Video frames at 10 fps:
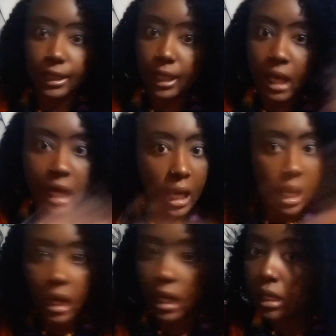to
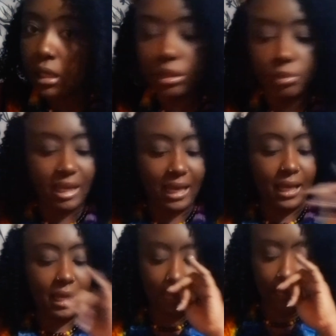come,
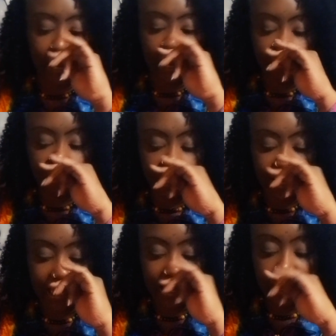and
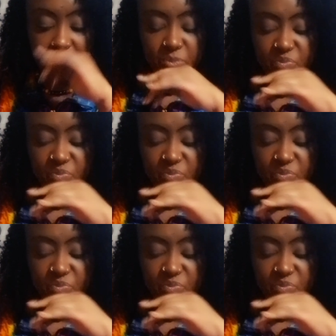everything,